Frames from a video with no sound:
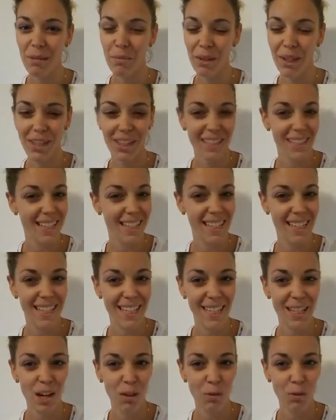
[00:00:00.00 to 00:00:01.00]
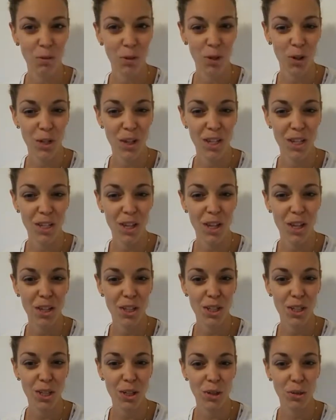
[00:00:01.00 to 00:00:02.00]
because this is our first
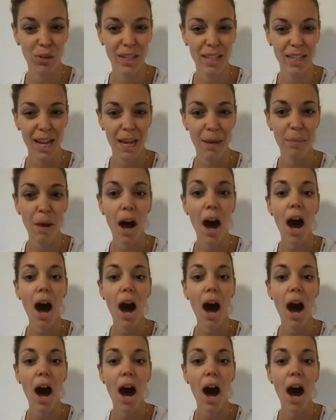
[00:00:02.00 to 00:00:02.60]
story time.